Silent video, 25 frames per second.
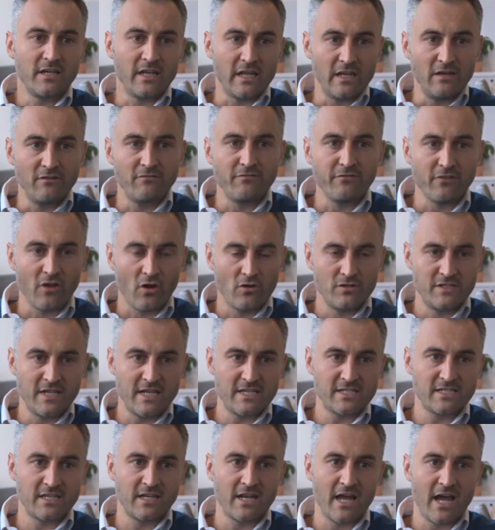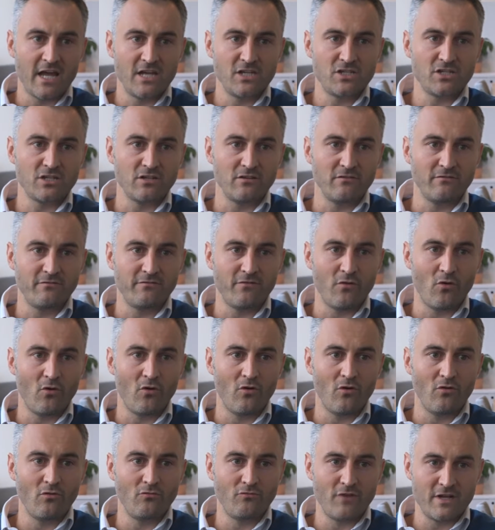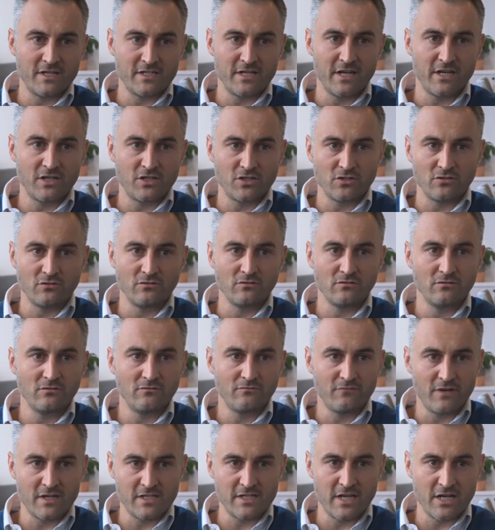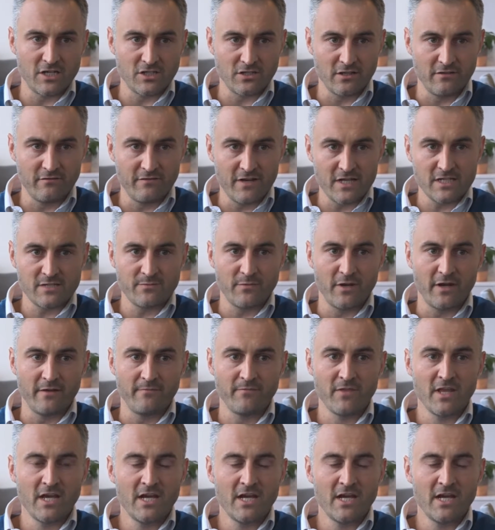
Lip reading: inflow destination for residential investment.